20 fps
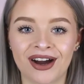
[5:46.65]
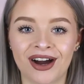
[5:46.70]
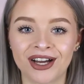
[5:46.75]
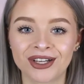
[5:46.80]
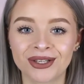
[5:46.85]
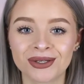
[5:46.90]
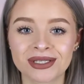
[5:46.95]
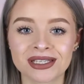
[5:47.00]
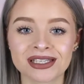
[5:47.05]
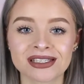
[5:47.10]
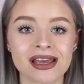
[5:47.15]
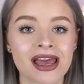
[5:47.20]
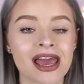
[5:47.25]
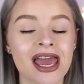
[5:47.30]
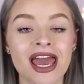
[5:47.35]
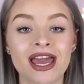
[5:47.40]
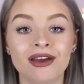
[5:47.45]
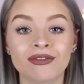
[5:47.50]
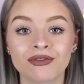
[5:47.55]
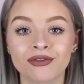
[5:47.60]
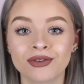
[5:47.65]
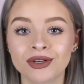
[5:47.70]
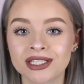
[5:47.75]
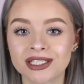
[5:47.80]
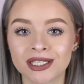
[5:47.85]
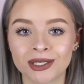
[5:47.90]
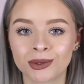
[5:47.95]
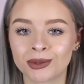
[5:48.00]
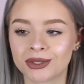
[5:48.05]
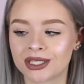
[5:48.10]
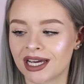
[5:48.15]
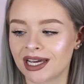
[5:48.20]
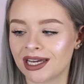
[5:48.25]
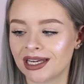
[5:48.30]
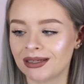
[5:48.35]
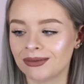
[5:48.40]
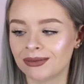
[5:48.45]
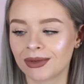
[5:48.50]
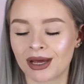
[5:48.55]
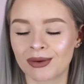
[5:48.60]
I use this every single
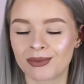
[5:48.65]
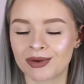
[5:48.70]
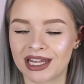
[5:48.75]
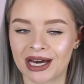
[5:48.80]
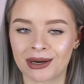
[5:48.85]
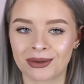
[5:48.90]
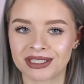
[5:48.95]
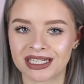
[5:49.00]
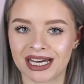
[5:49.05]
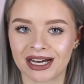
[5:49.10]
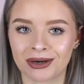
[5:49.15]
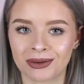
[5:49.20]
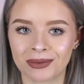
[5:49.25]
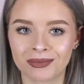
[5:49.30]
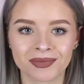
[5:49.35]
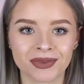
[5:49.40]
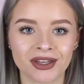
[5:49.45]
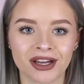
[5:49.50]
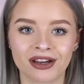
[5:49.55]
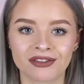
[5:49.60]
day, like without a doubt.